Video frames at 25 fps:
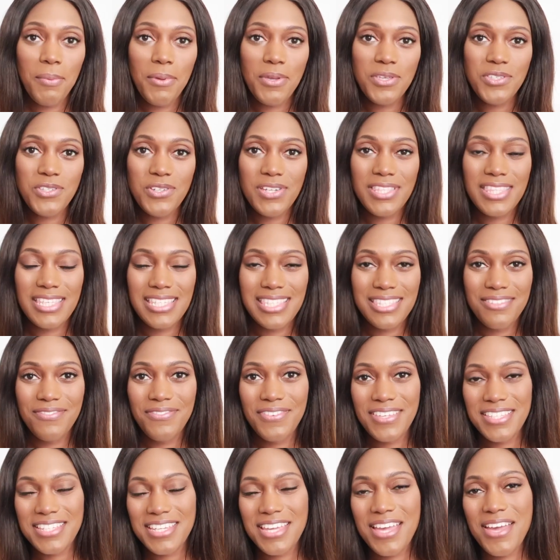you enjoyed this
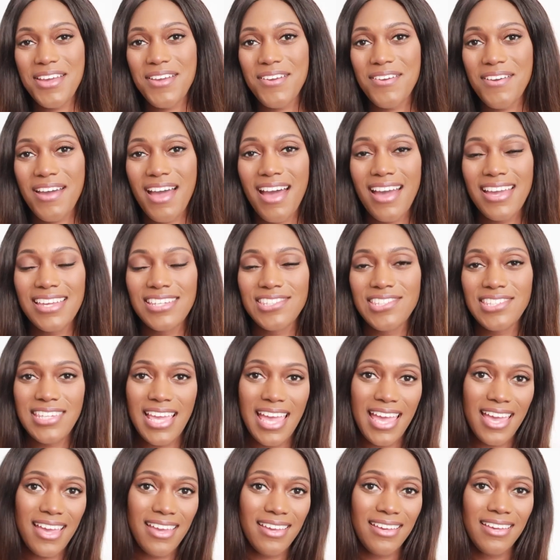video. I
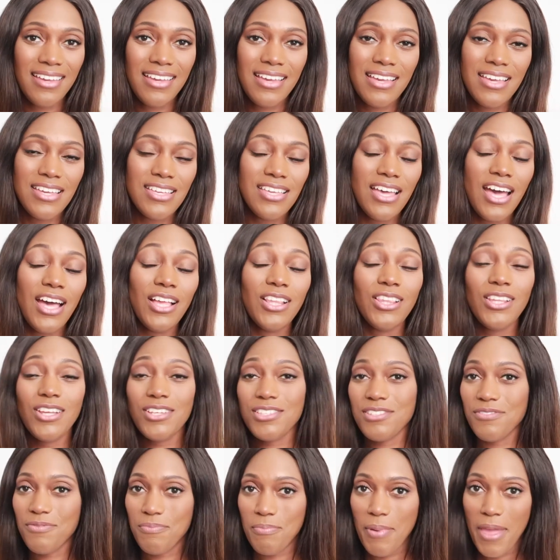share a
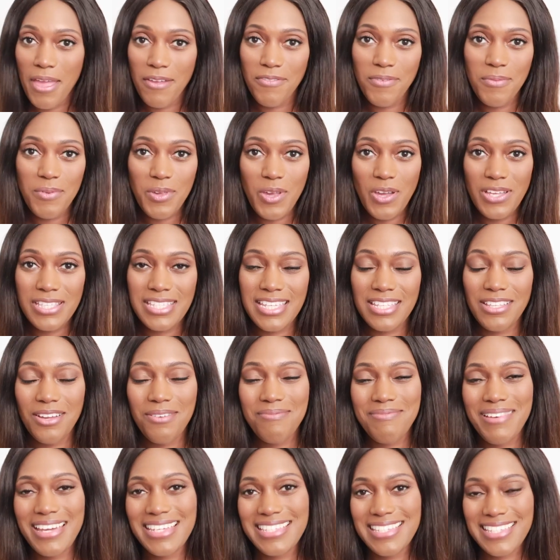lot of perfume content
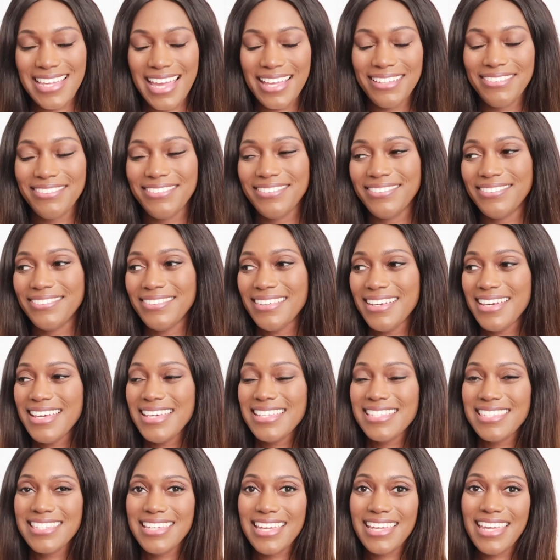on my channel.
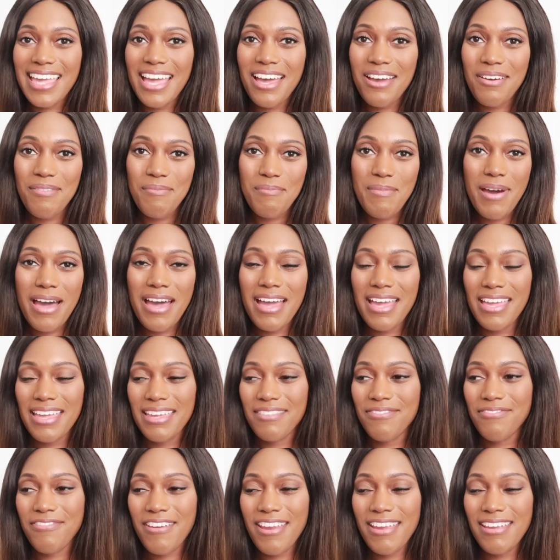Check out
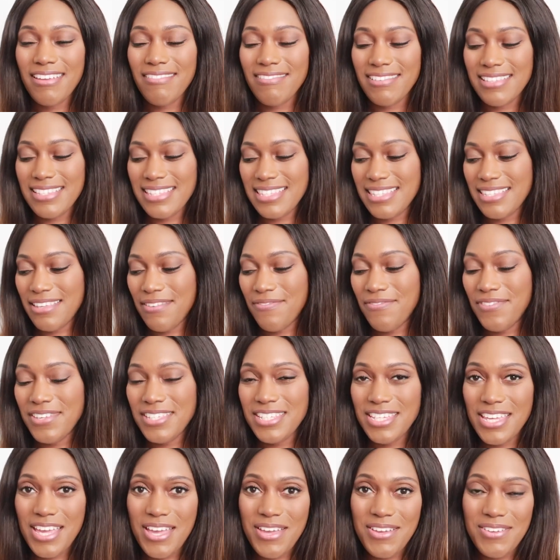my fragrance
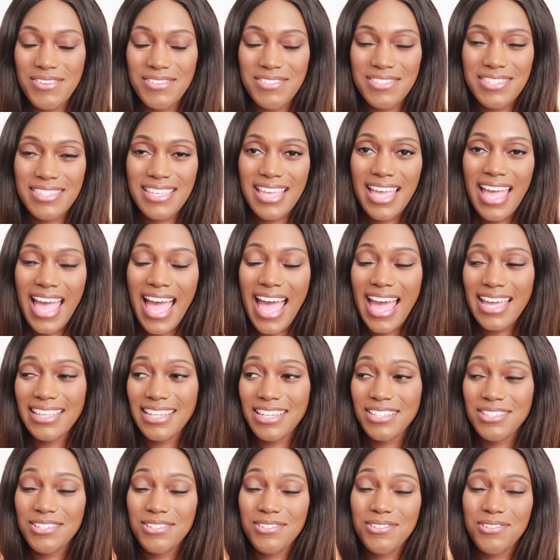videos, and
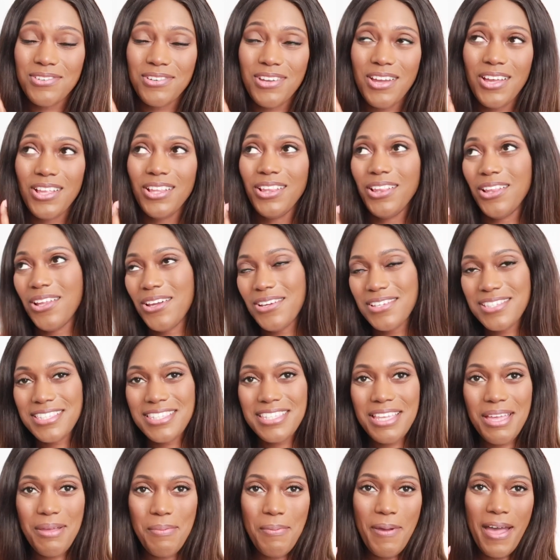I do talk a
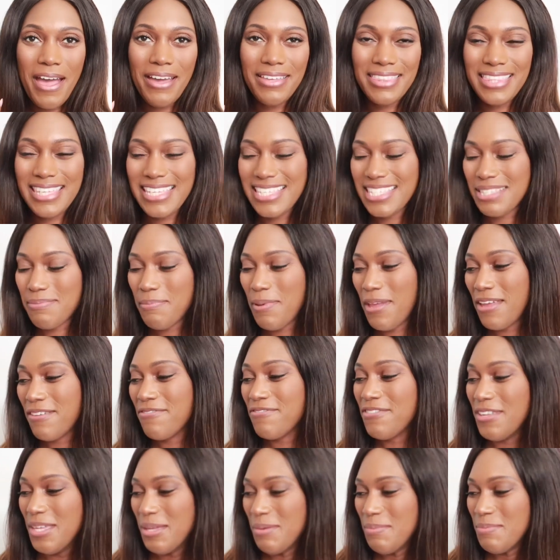lot about these
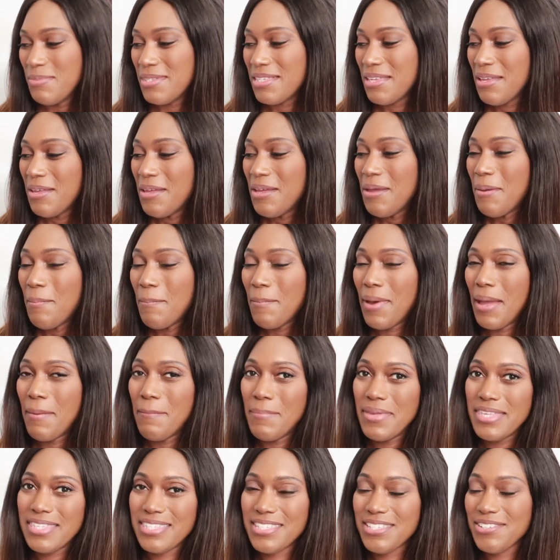perfumes, my
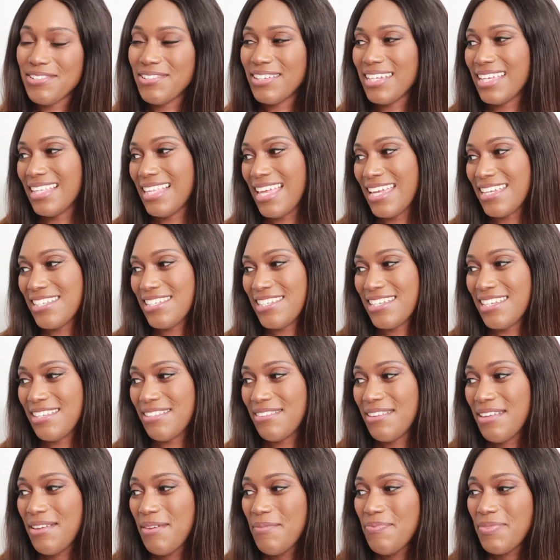Miss Dior
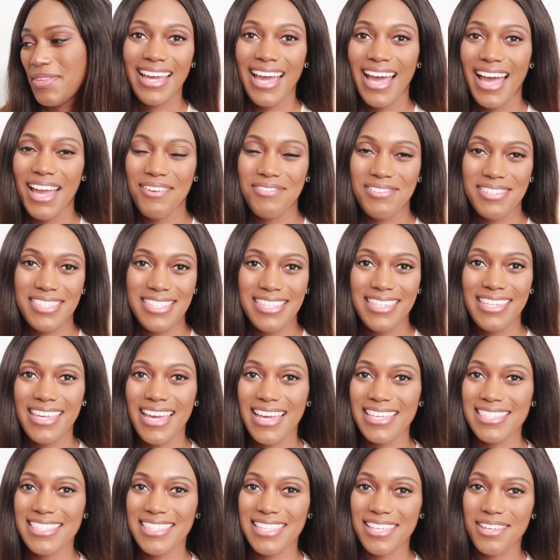collection. I will see you
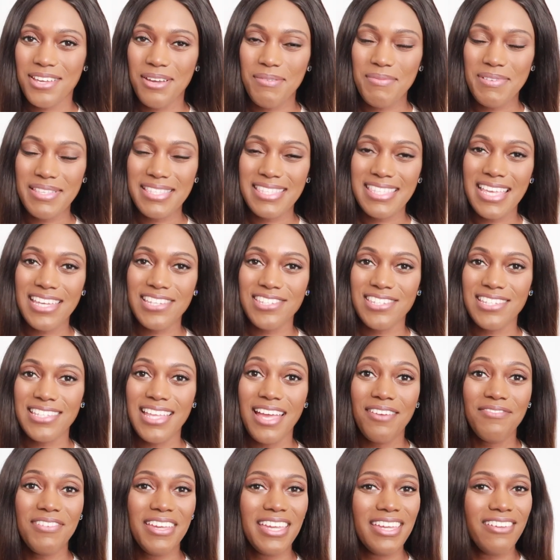guys in the comment section.
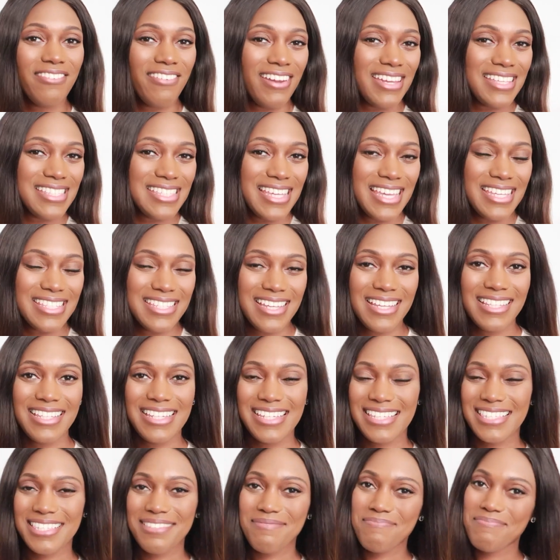Have a great day,
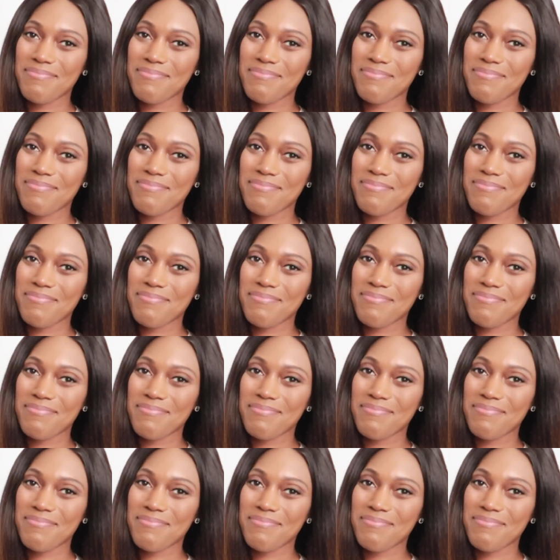darlings.